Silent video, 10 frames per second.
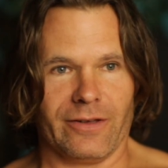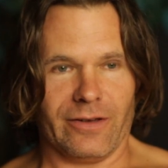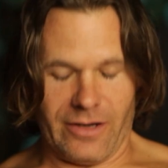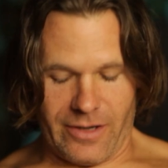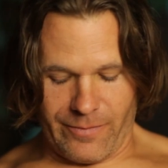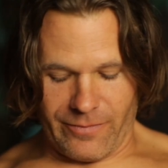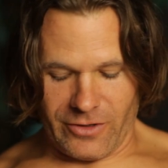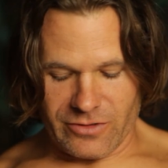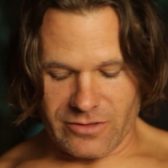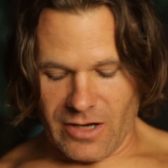There
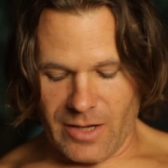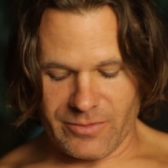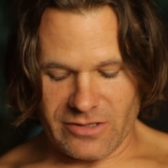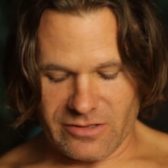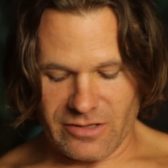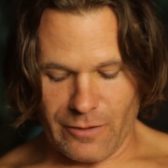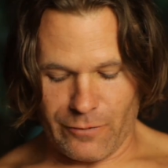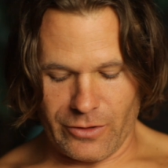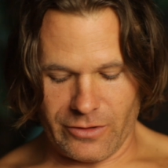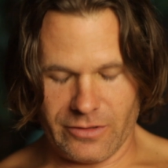was times I
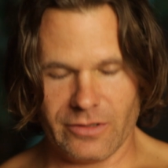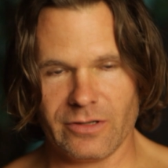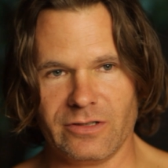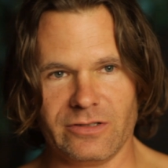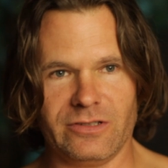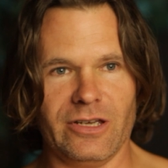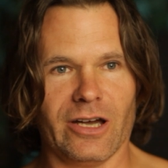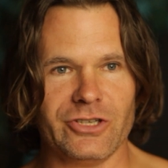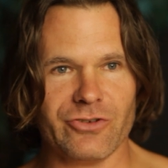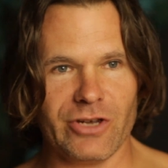suffered
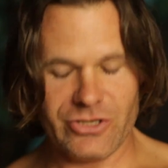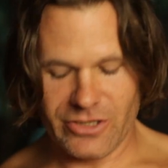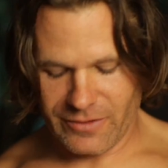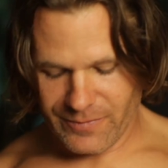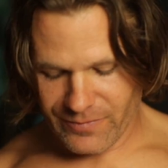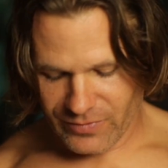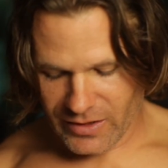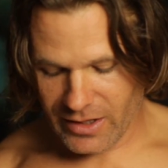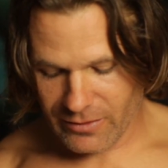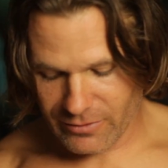dehydration
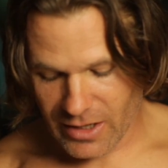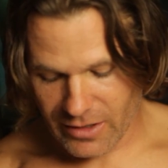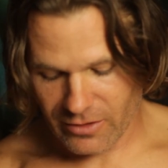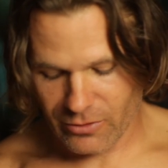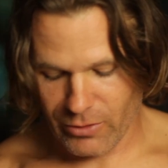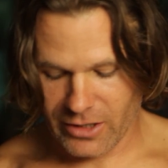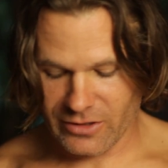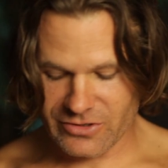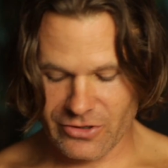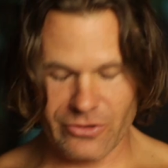and got quite
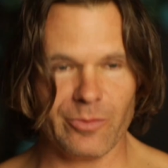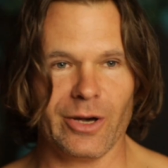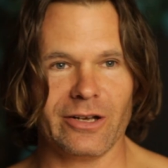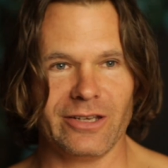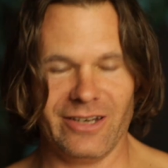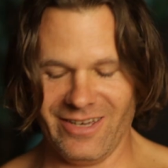concerned about it.